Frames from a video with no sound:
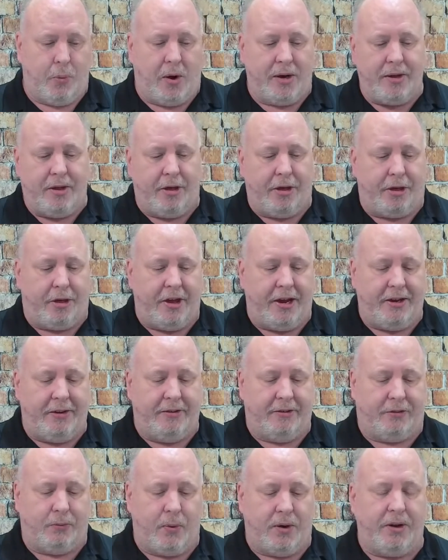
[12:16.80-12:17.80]

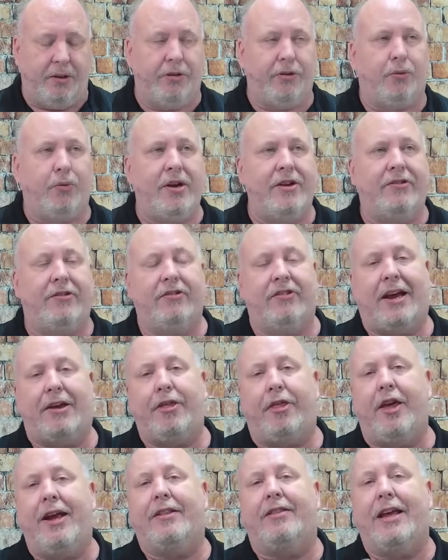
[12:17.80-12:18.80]
of the reasons I
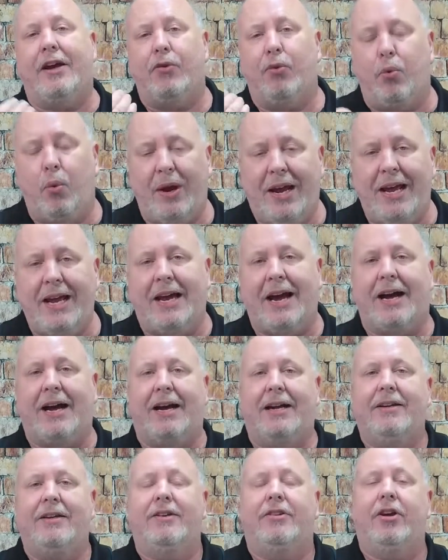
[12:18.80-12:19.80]
think that we
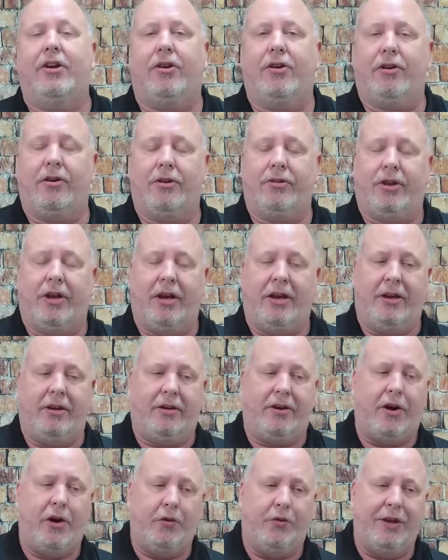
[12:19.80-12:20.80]
got the
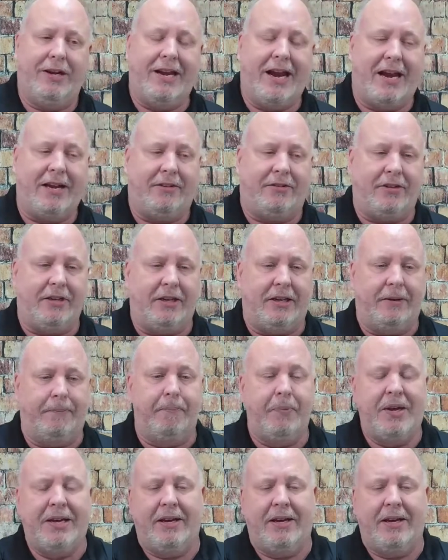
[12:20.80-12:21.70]
COVID-19